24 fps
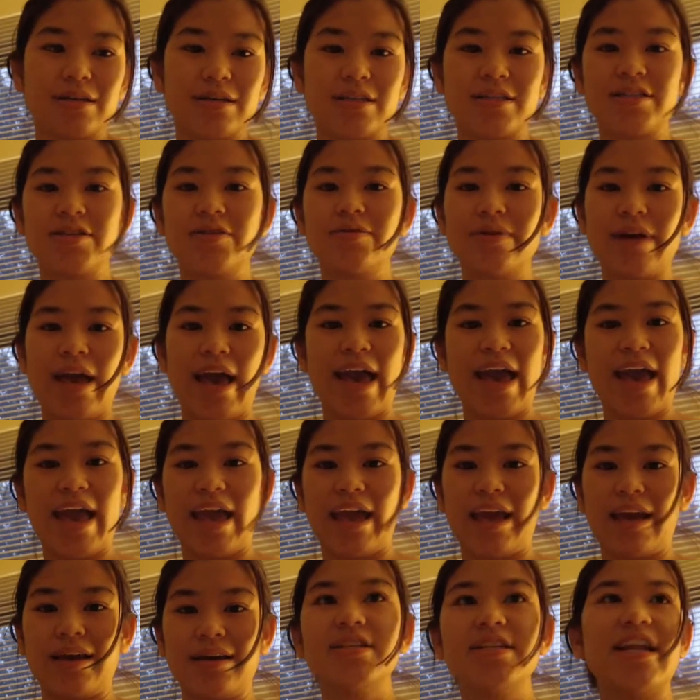It's
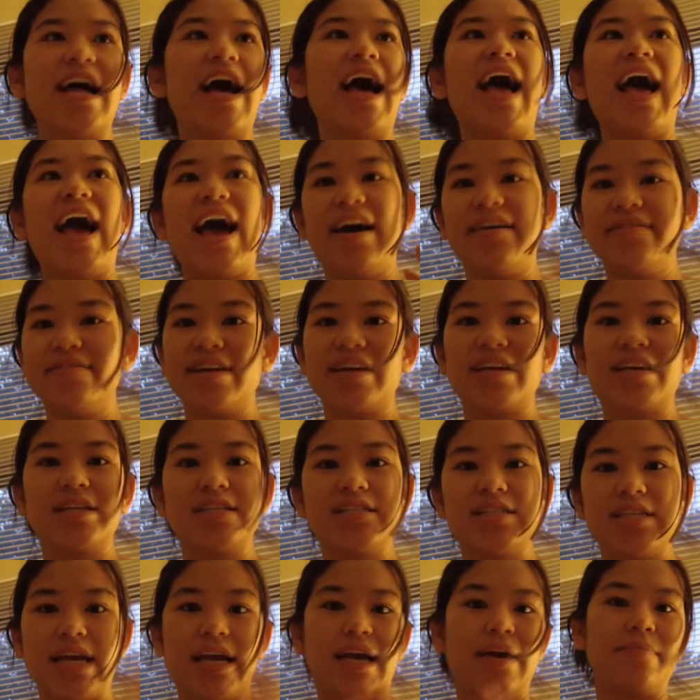okay to not have like a
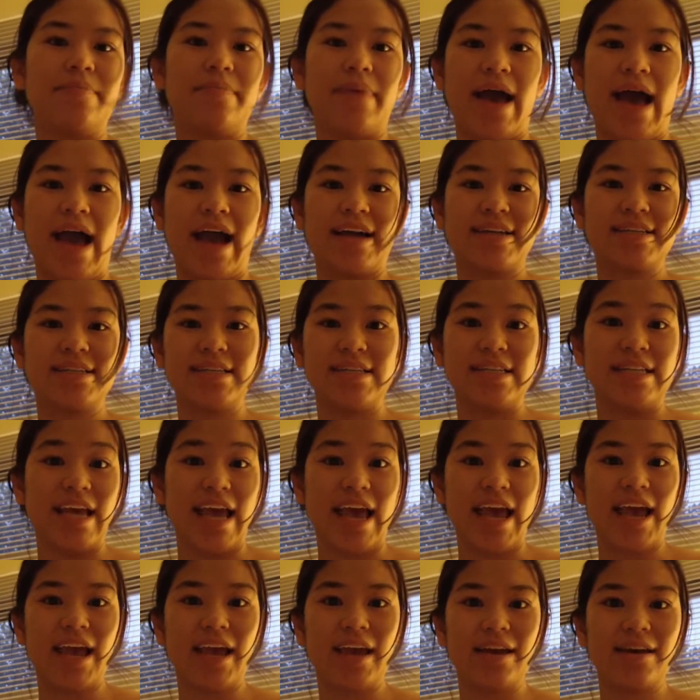jam packed
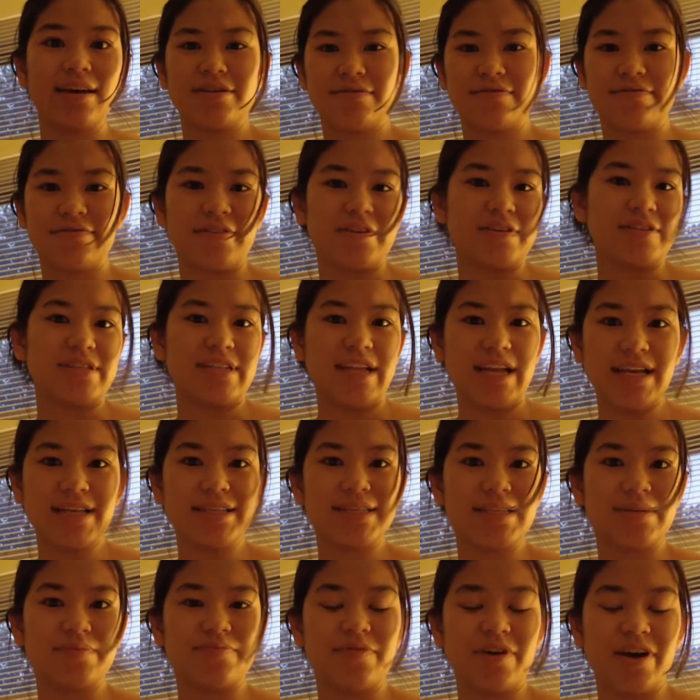day, your first day
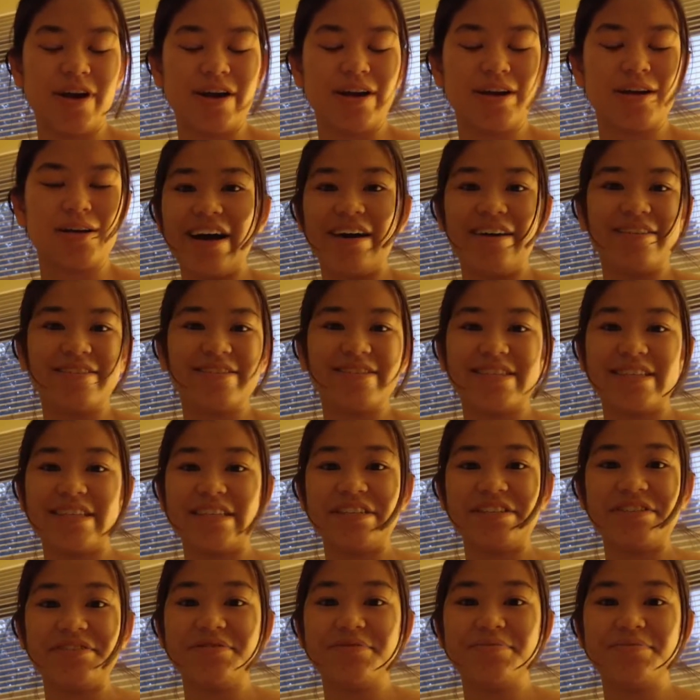somewhere. I'll see you